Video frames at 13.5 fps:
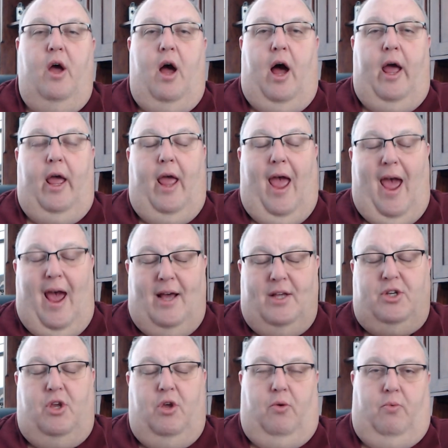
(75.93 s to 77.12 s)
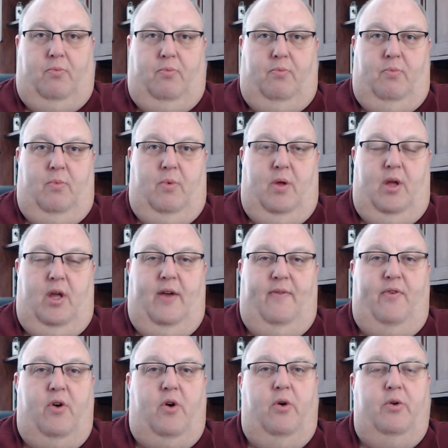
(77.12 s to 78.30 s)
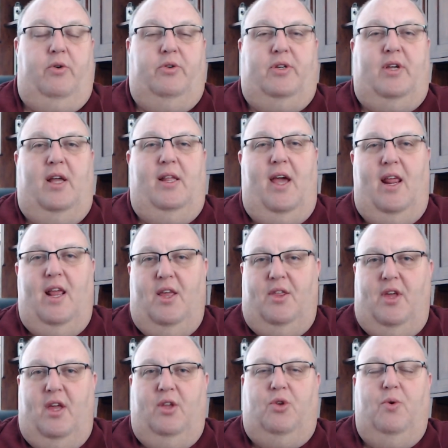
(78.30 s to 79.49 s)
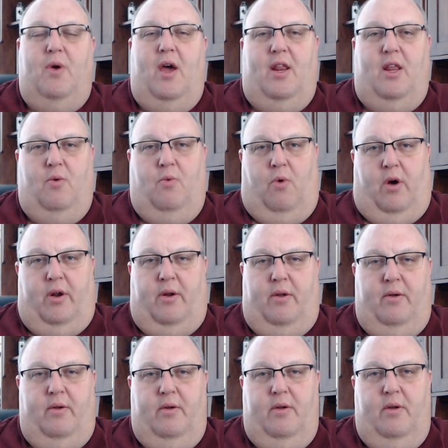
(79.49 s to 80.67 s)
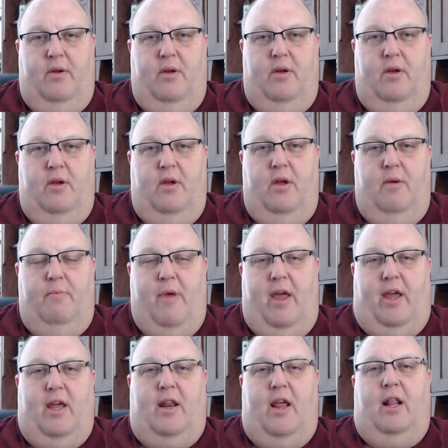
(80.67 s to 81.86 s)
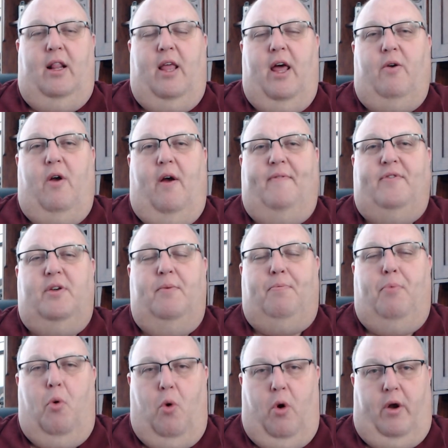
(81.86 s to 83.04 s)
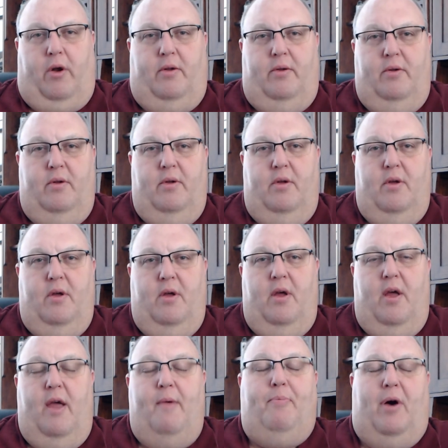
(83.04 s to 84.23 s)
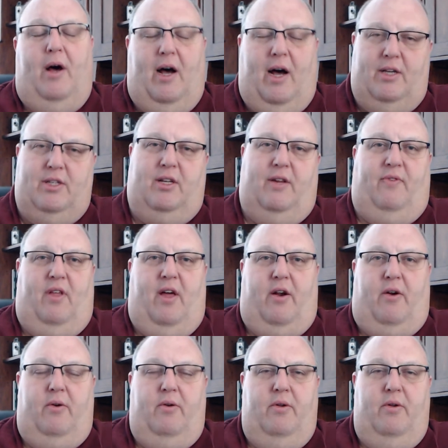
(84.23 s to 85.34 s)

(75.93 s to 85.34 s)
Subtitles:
I ask you, if you're going to send anything to anyone, make it a letter of support, a positive letter.